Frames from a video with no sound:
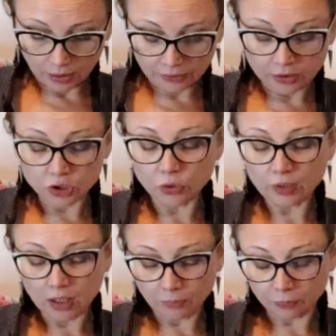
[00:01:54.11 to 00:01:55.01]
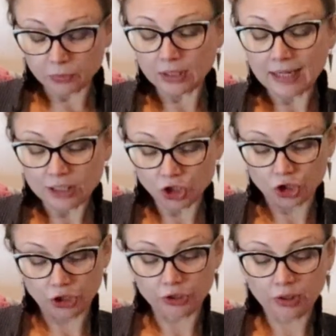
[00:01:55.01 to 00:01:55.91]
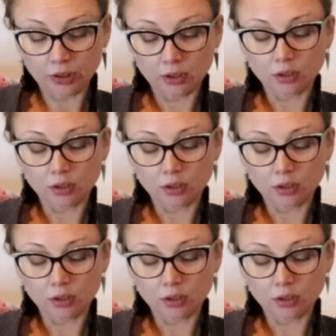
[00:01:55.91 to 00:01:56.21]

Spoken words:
in the UK population,